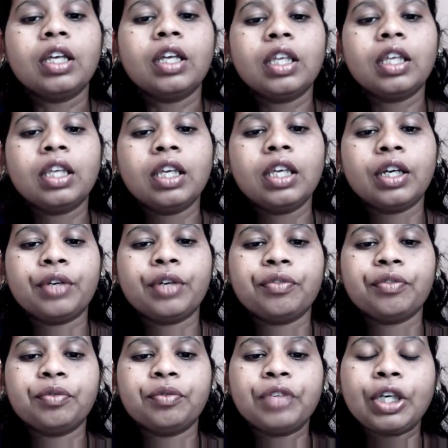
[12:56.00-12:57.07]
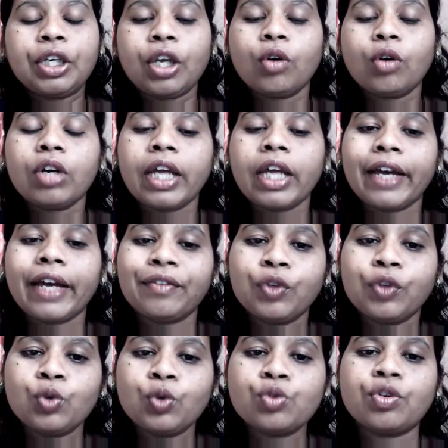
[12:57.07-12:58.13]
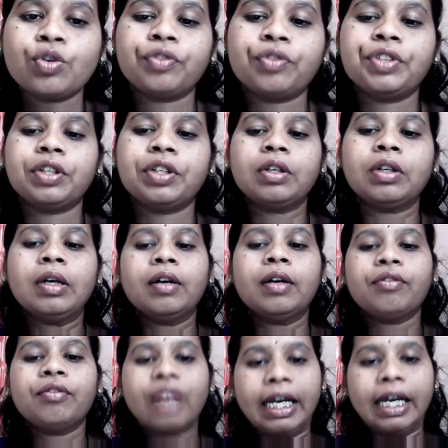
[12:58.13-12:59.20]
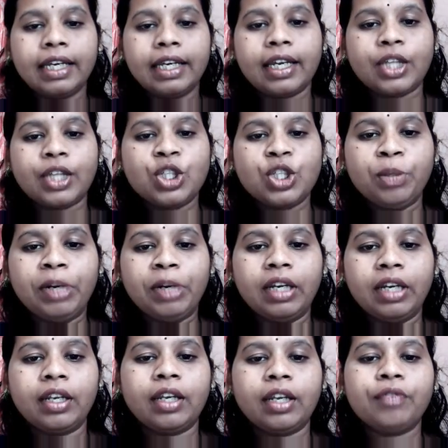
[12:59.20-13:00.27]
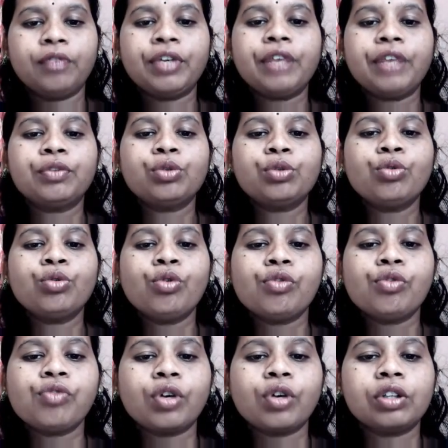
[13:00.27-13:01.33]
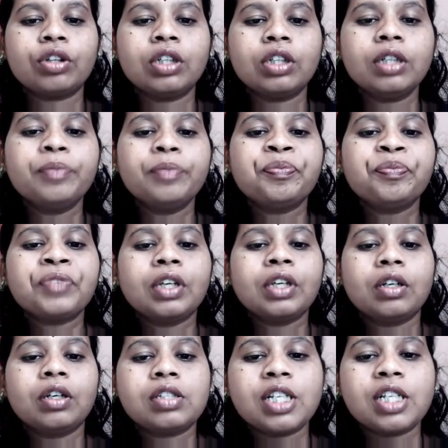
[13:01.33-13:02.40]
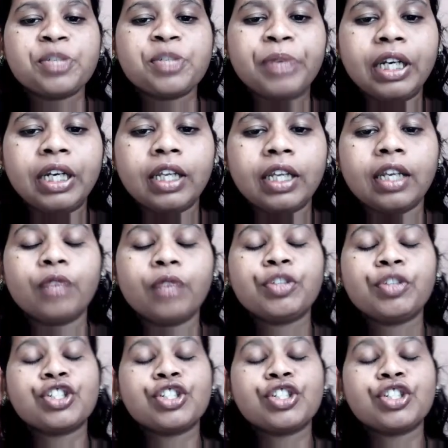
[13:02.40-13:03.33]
Here we cannot have use of the fire catching material. We have to go for the such material which is